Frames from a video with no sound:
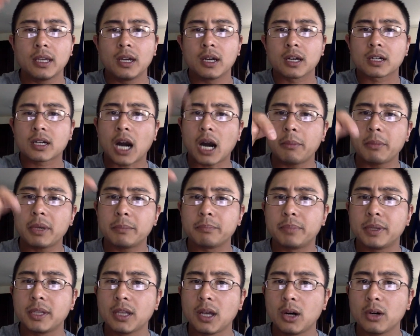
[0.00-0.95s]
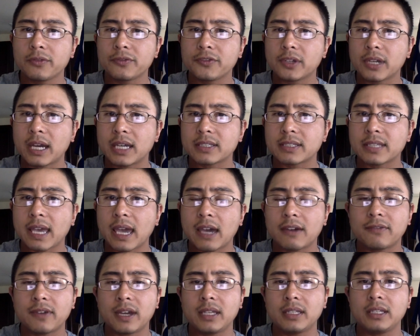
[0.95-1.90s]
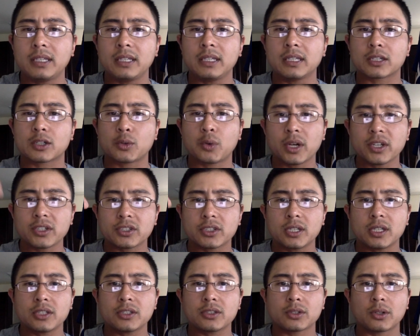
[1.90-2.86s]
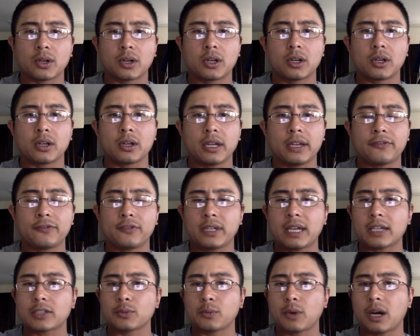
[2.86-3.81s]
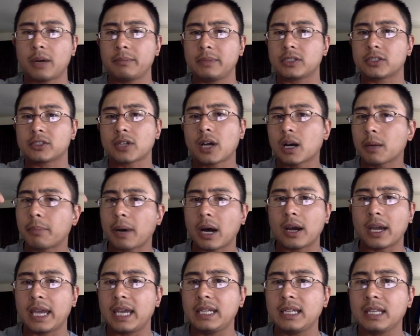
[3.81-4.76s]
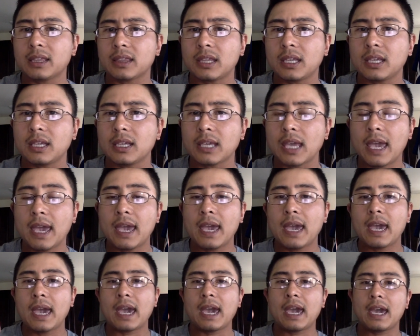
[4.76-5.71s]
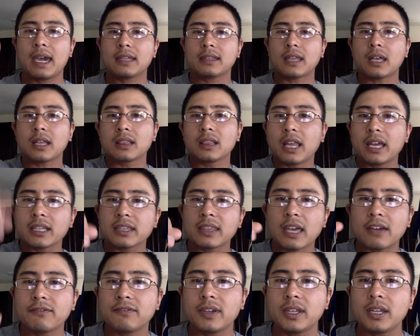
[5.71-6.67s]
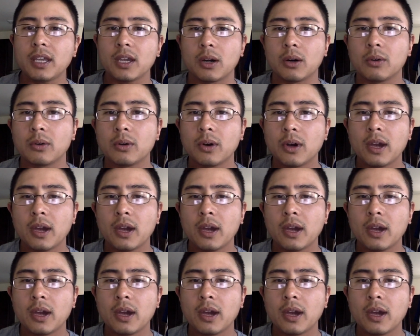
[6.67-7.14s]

Comment below if you guys have any questions or if you guys want me to talk about anything, and like that video.